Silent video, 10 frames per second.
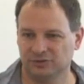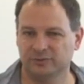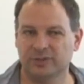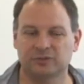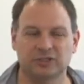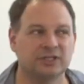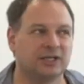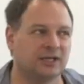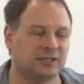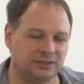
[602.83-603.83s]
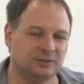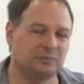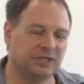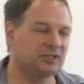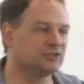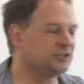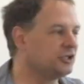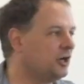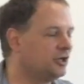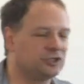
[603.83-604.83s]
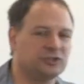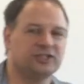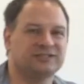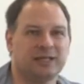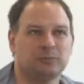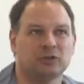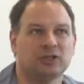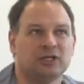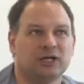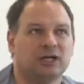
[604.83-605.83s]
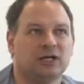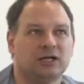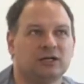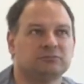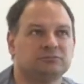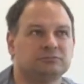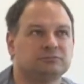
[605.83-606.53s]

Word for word: You remember. Thinking. Pedals on a car are a good example. Uh,